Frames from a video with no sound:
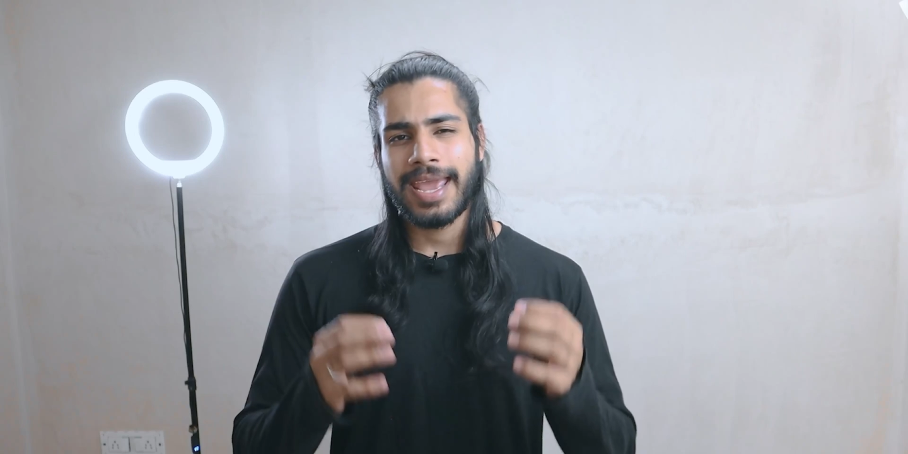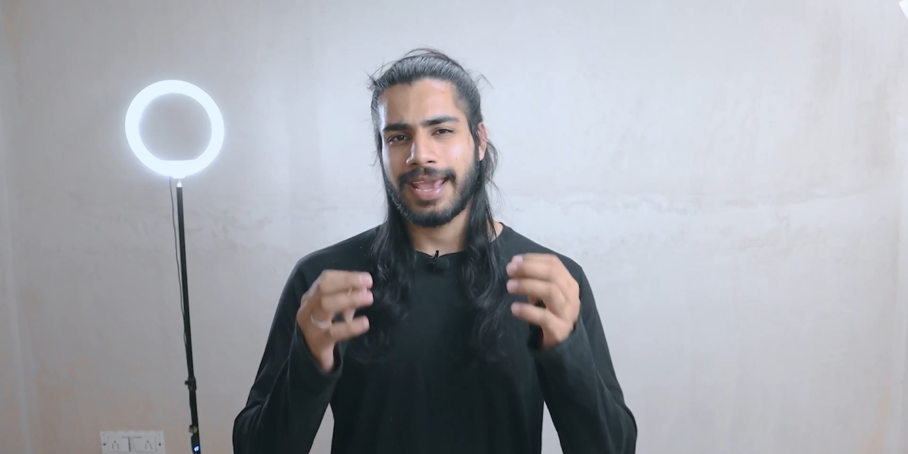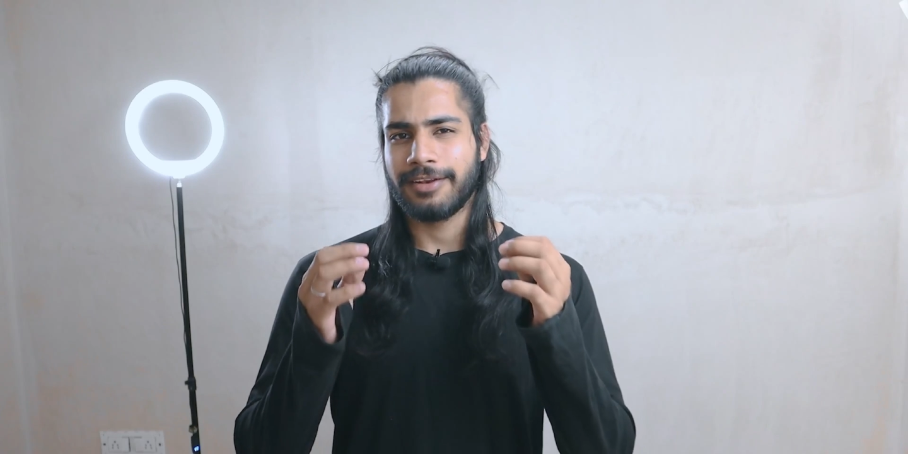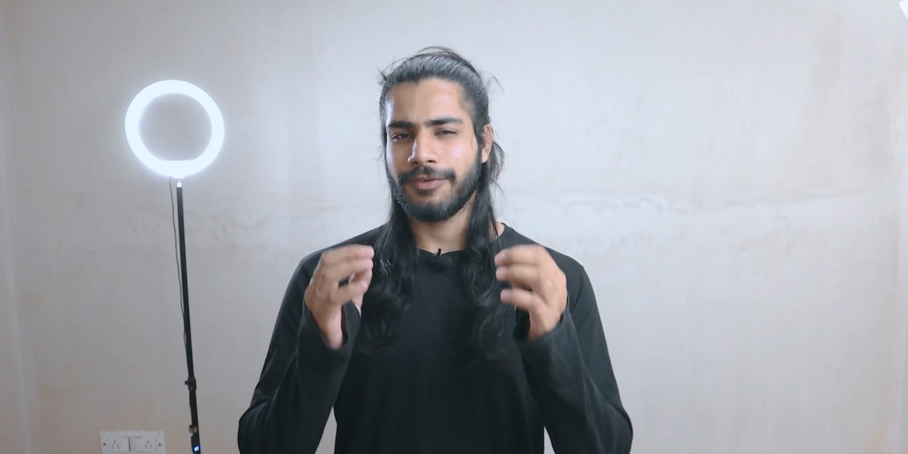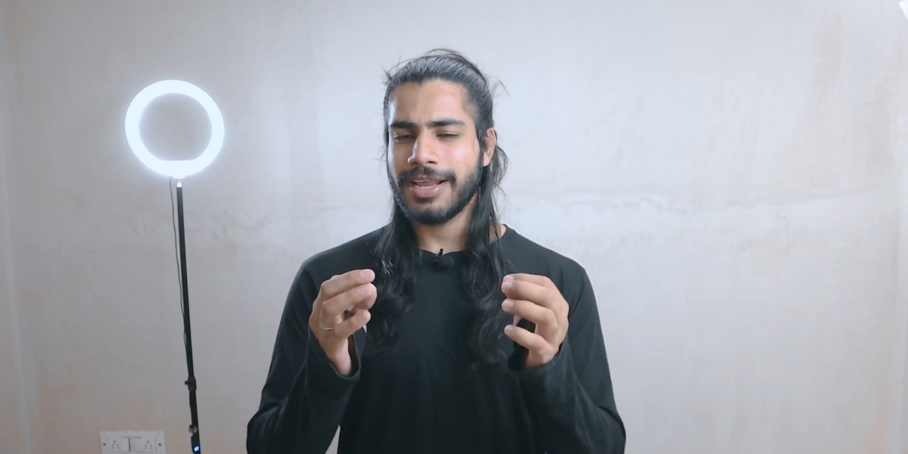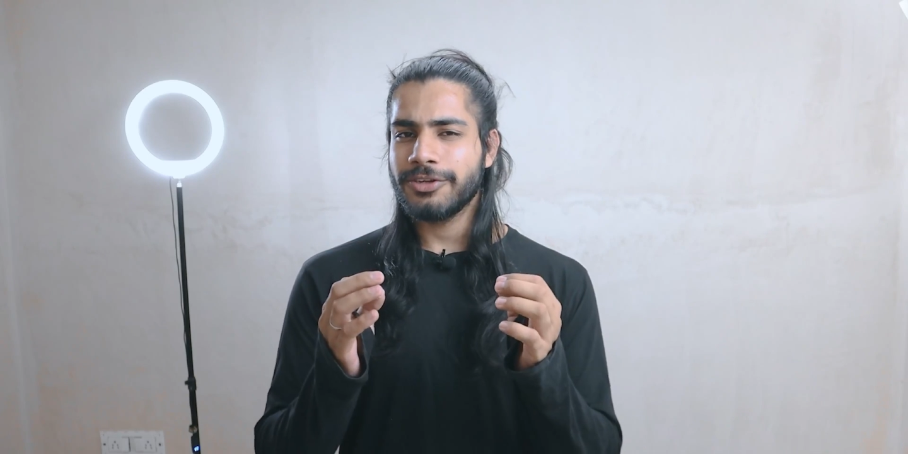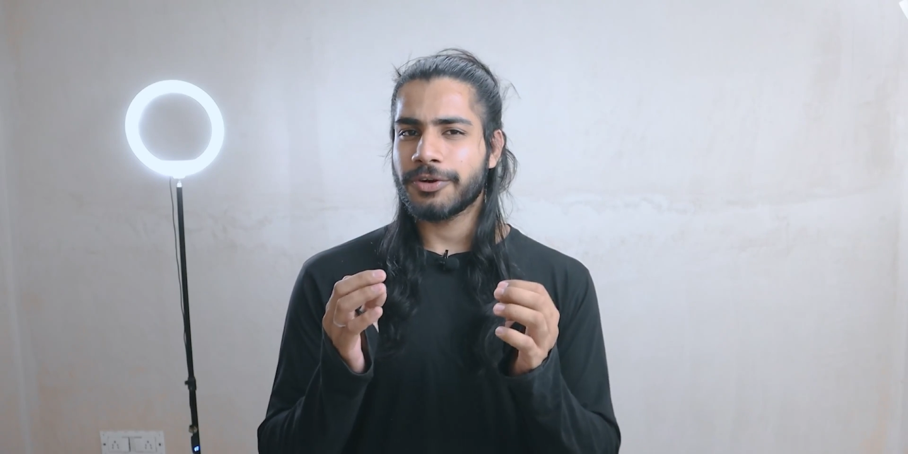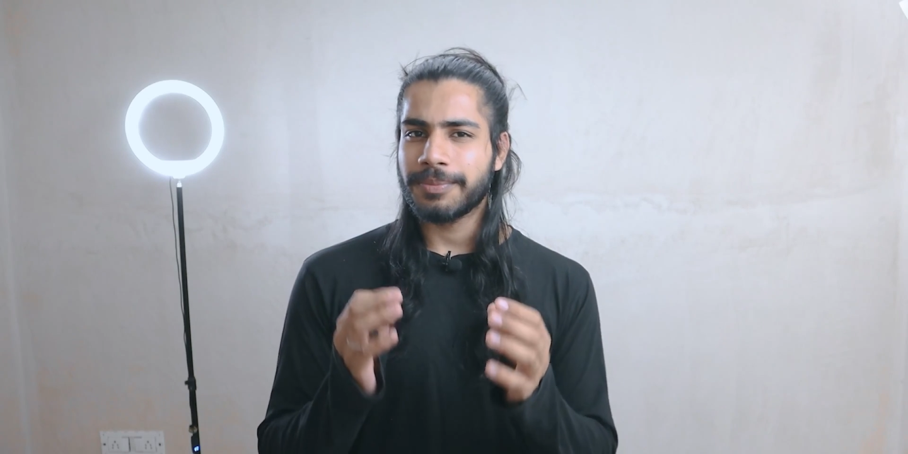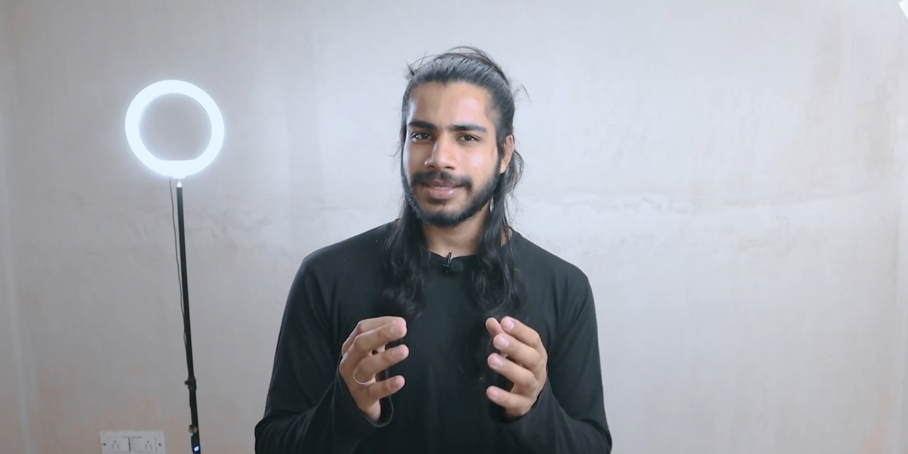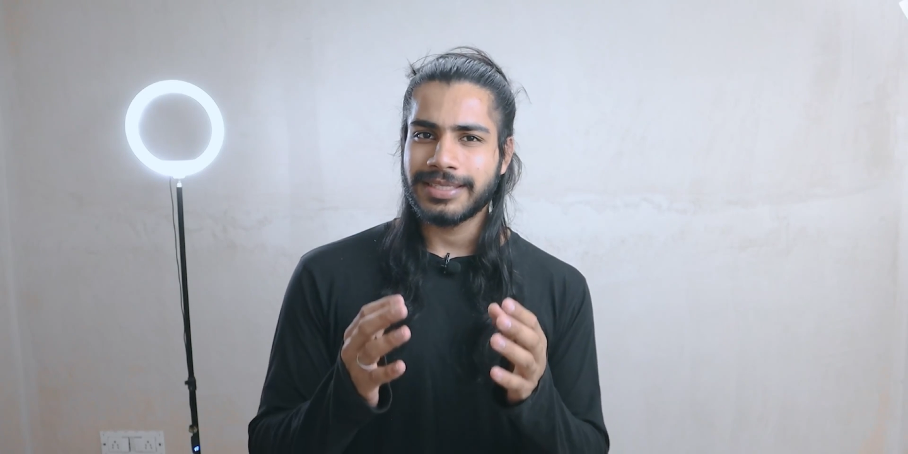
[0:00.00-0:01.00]
And while
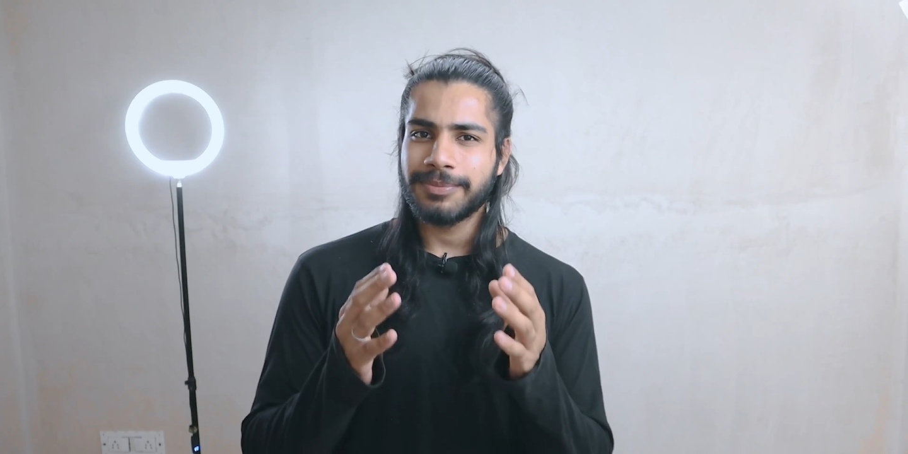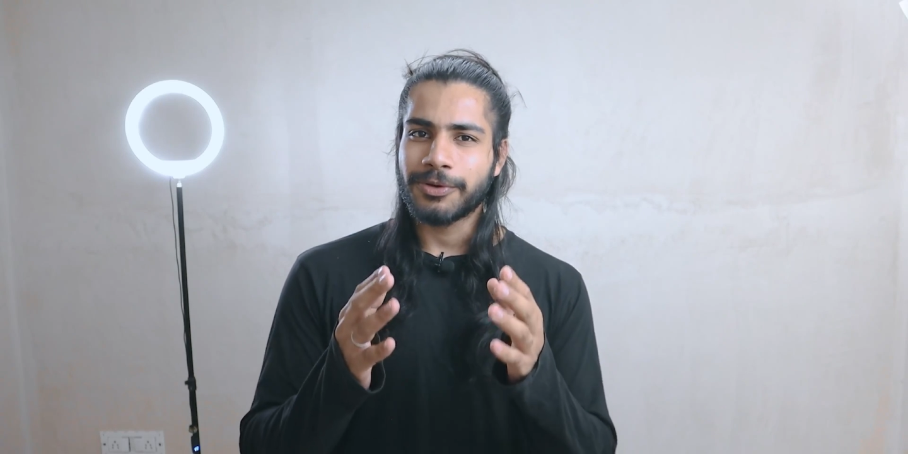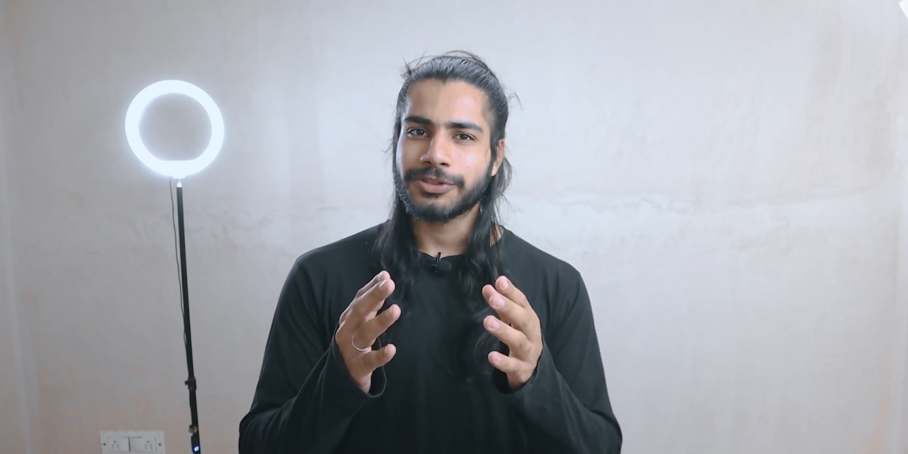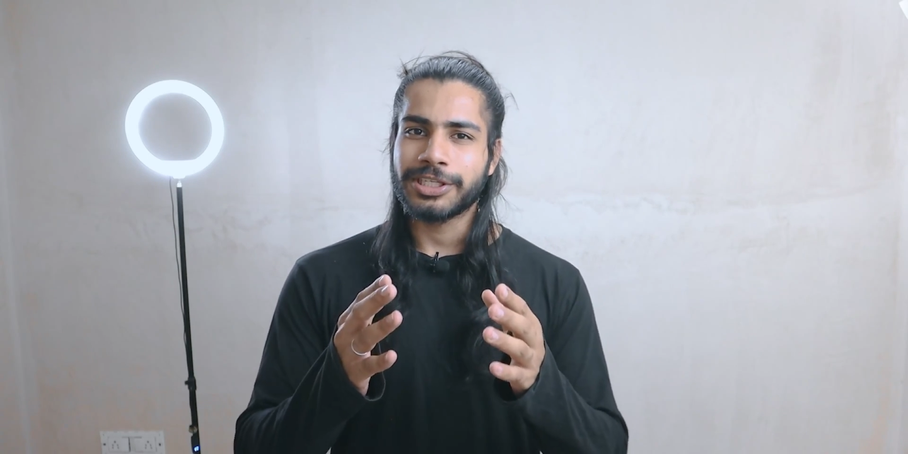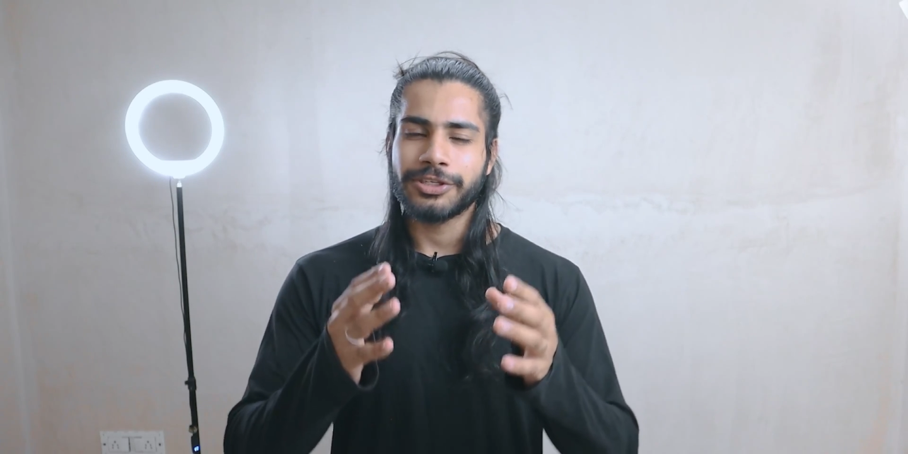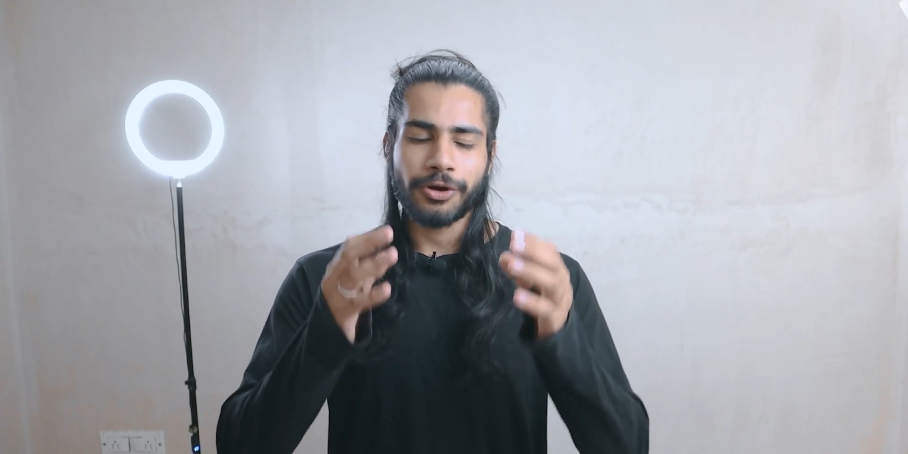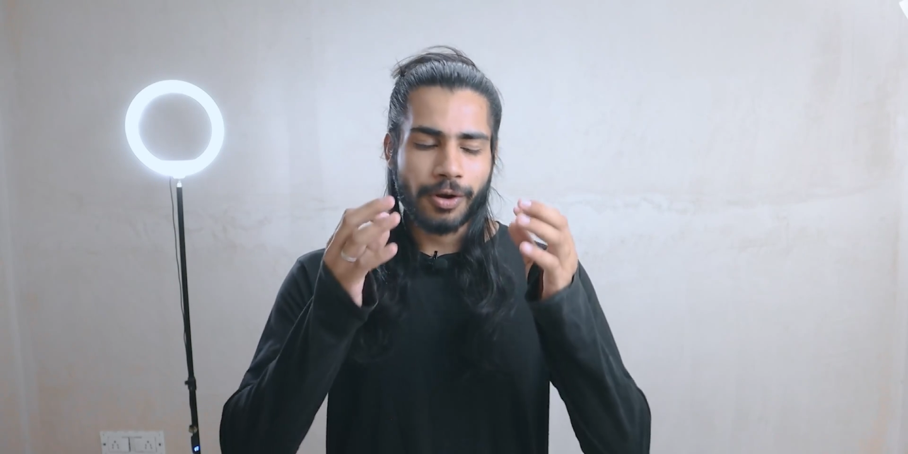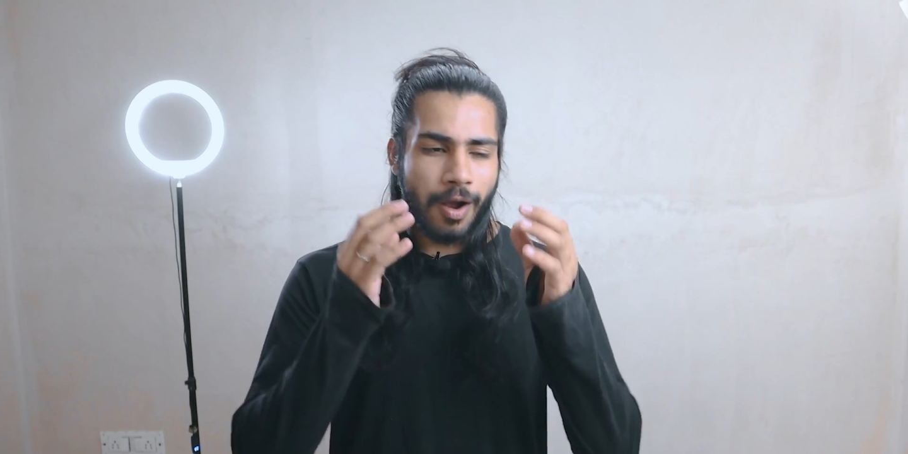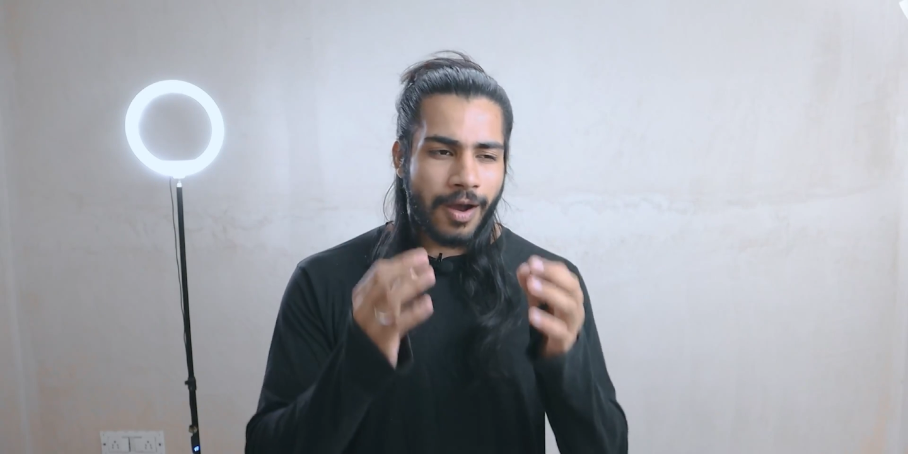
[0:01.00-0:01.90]
you're busy posting your